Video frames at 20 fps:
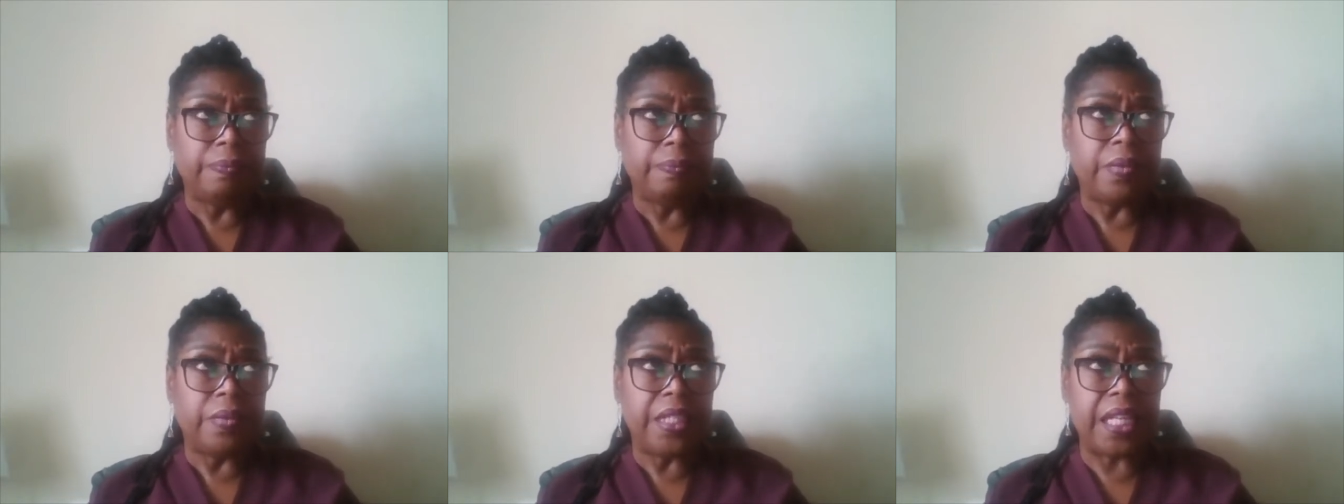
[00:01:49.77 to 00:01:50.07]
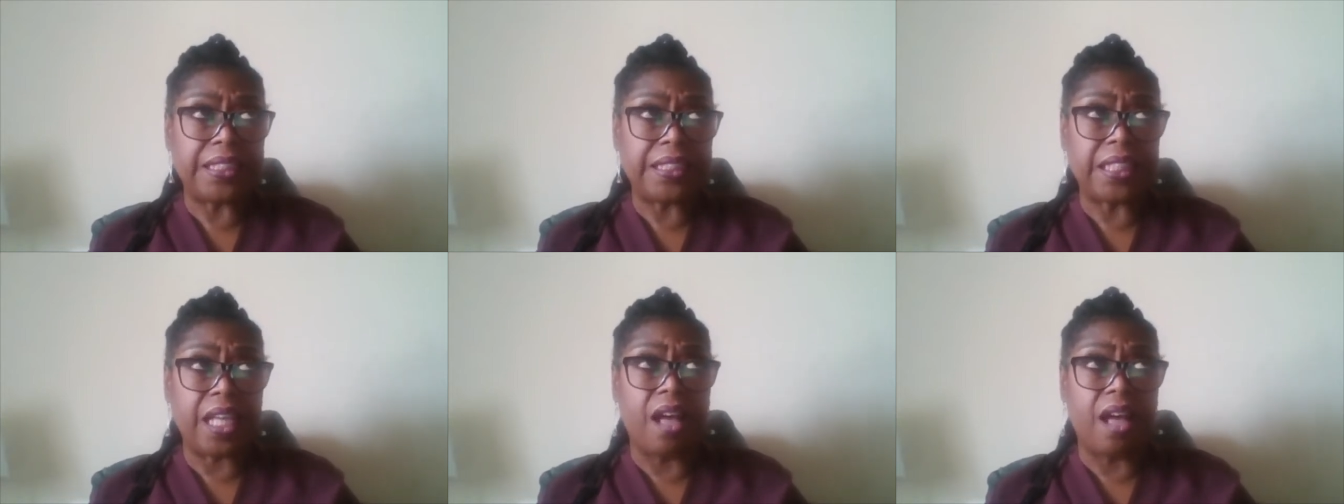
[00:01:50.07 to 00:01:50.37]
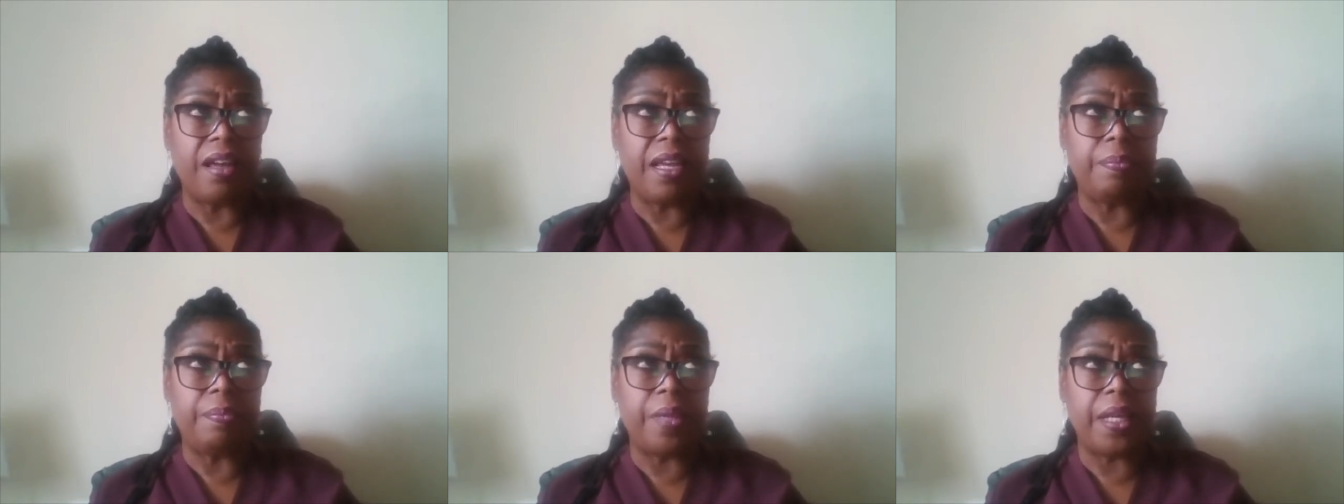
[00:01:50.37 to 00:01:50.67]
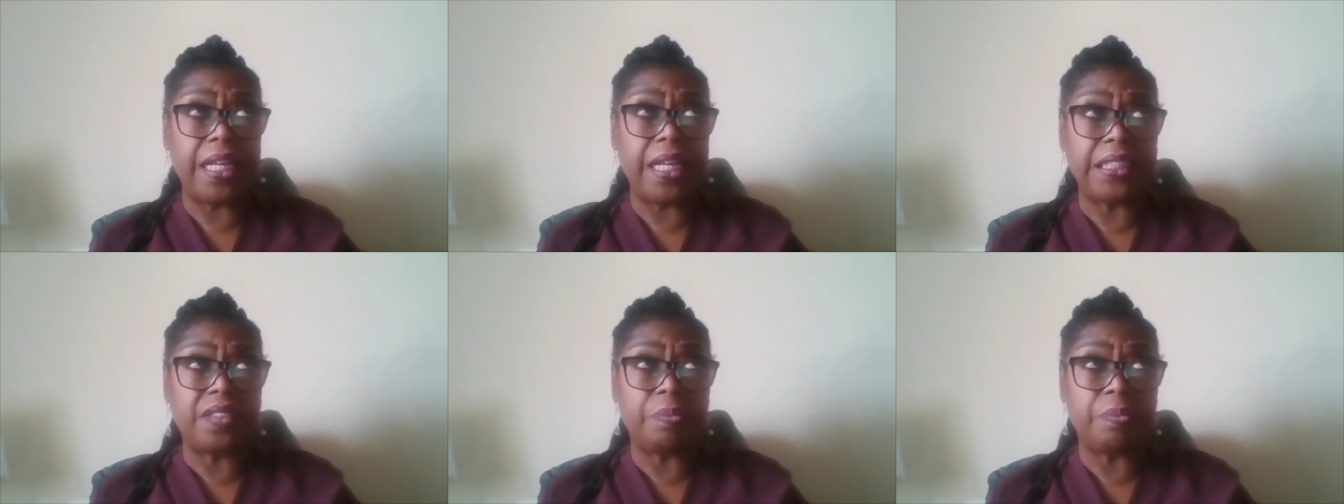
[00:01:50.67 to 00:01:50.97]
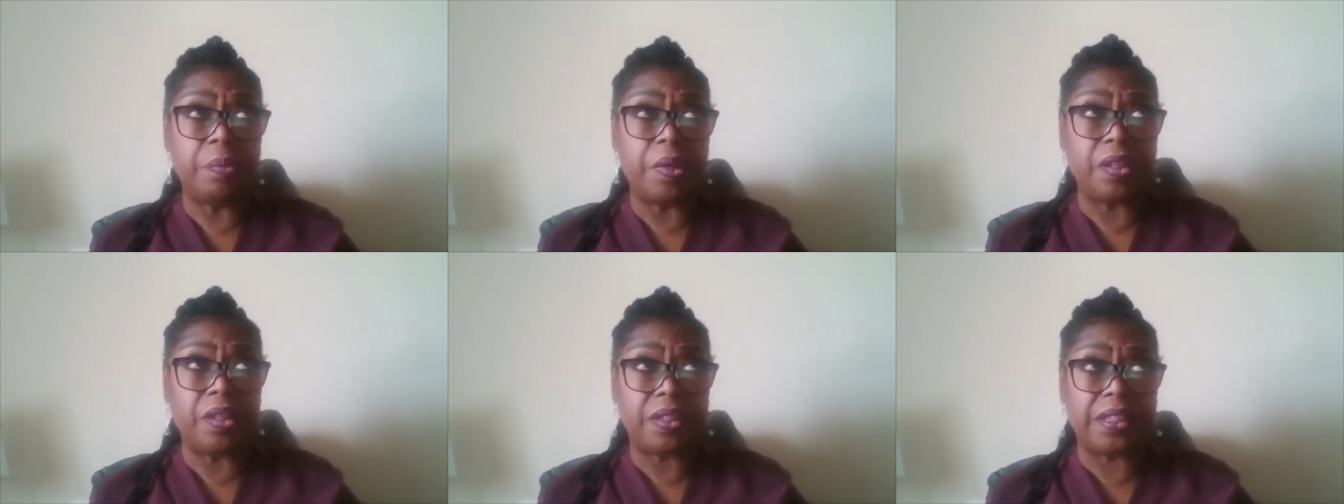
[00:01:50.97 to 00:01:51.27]
yes I am the head of
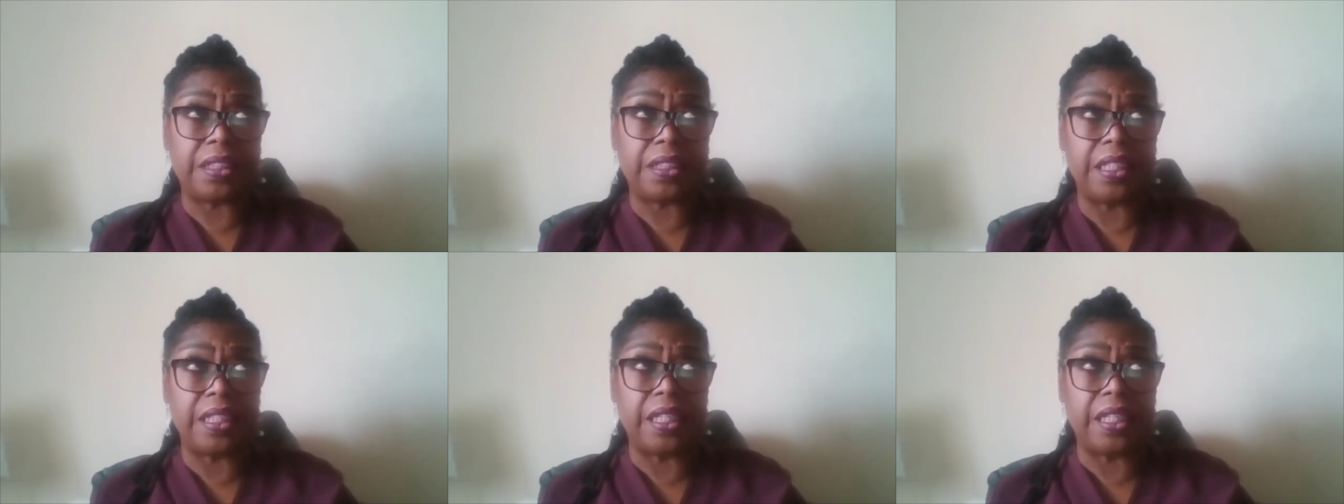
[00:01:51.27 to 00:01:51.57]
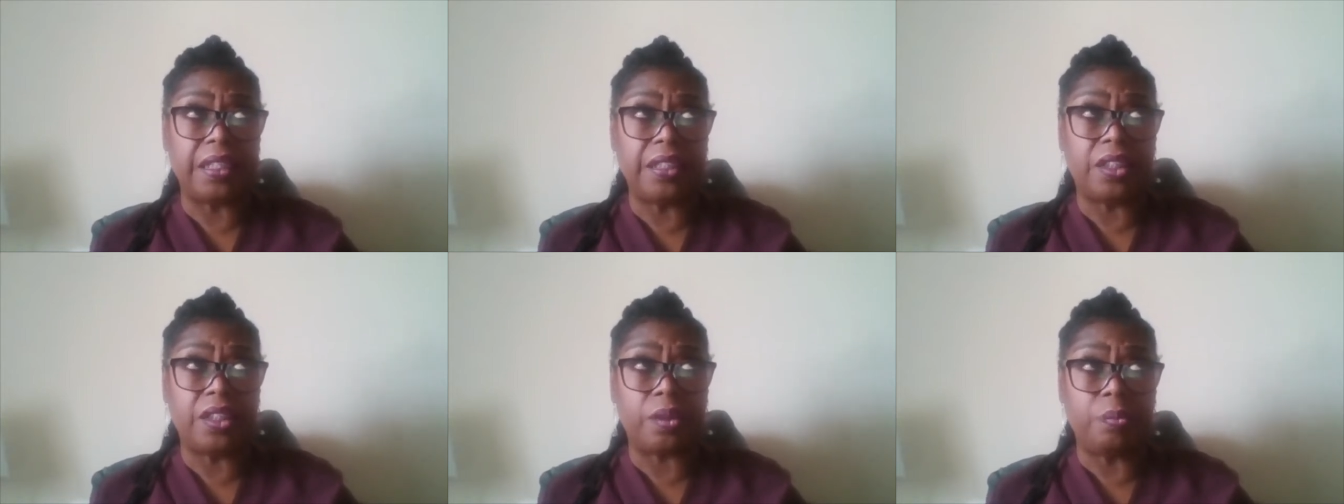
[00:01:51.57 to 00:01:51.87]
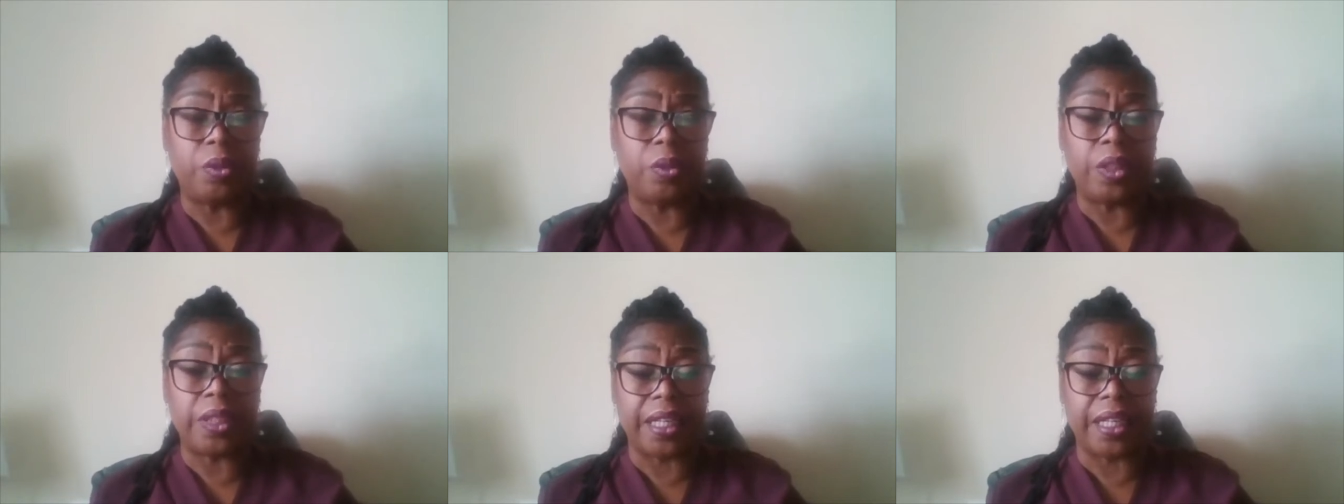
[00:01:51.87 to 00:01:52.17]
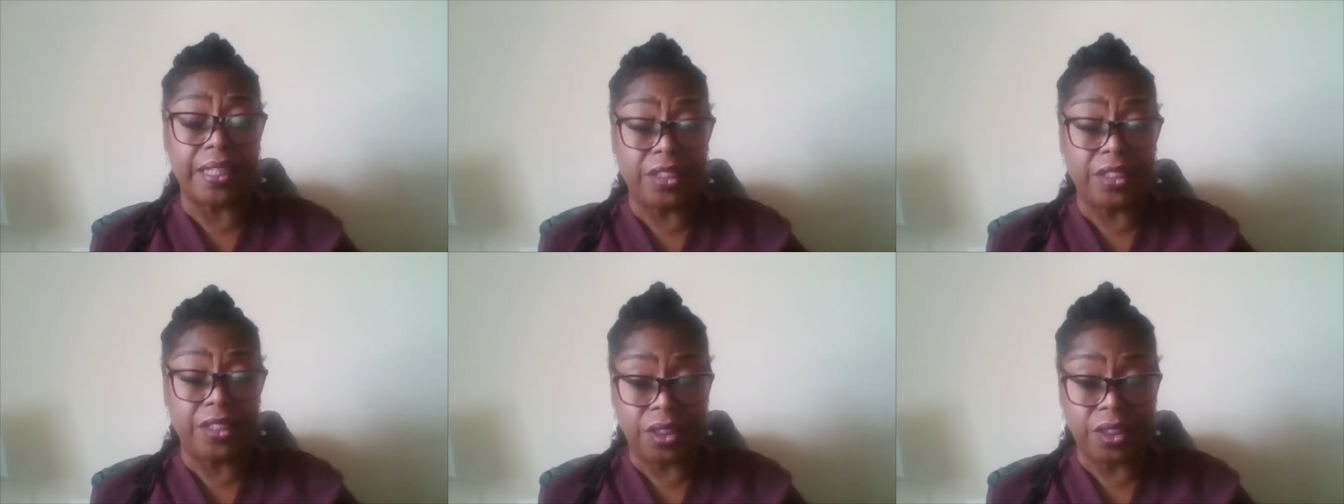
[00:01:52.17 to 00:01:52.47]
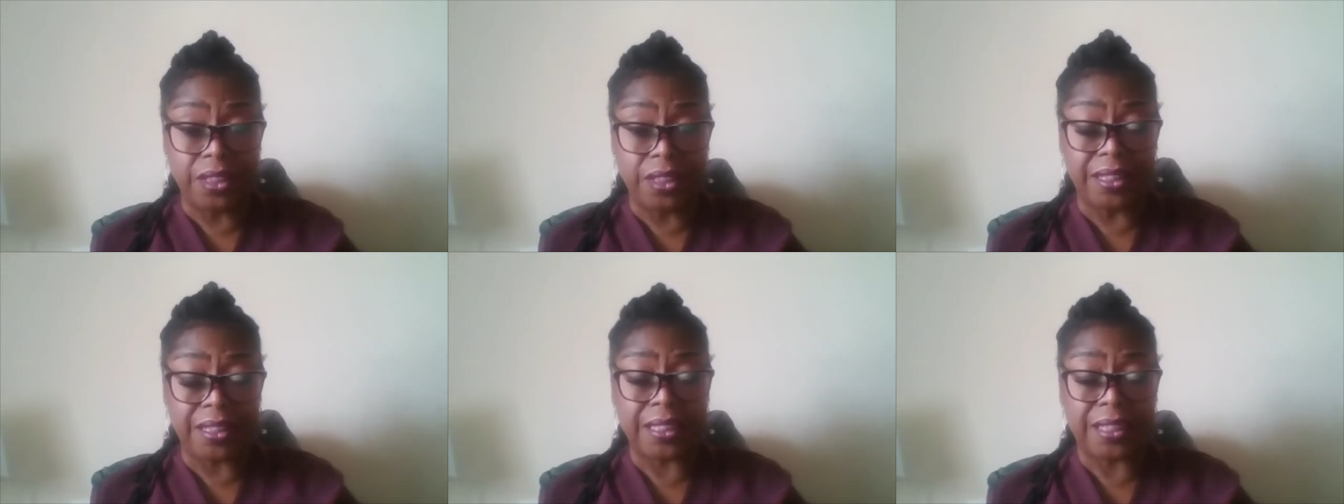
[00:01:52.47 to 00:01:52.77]
marketing and
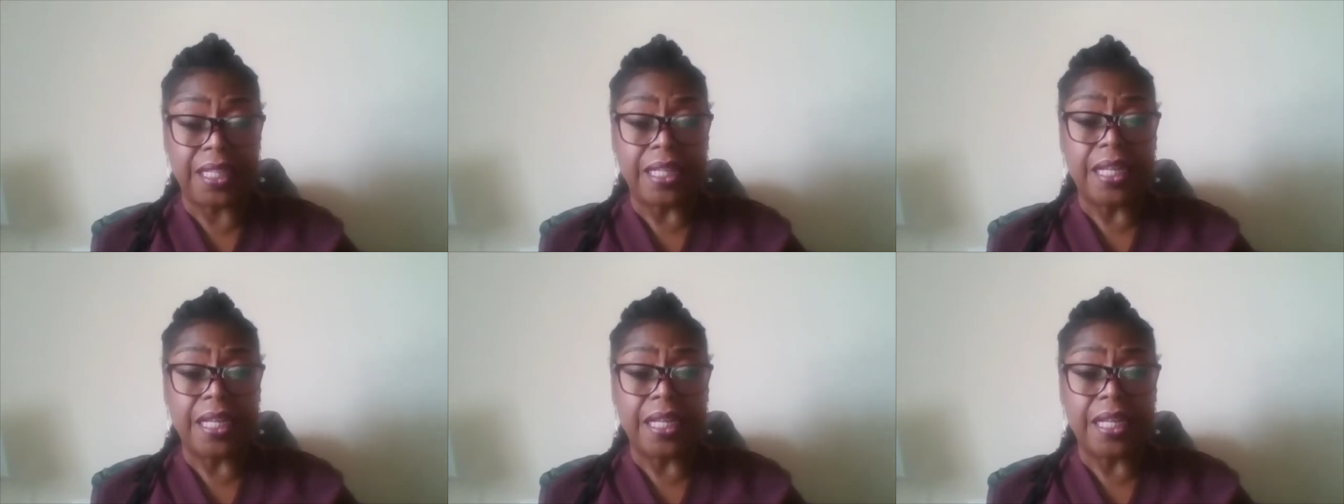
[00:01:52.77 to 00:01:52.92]
communications